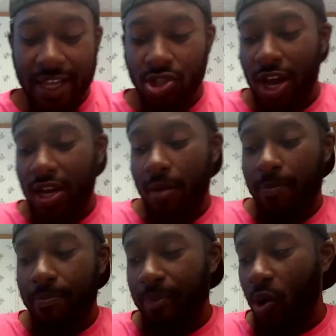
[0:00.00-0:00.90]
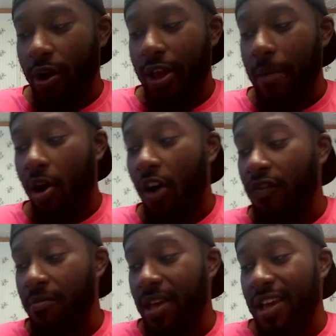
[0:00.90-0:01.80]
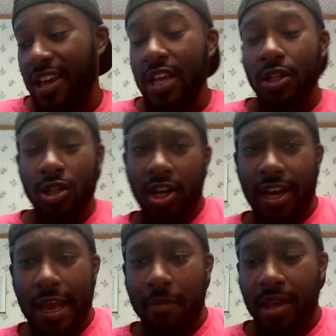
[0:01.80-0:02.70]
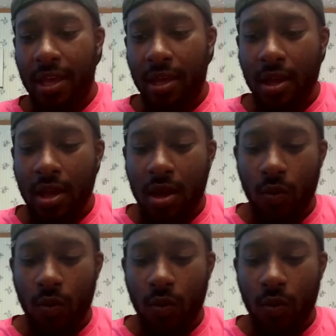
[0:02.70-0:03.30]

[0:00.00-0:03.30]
They trying to pull him off of me and he looking at me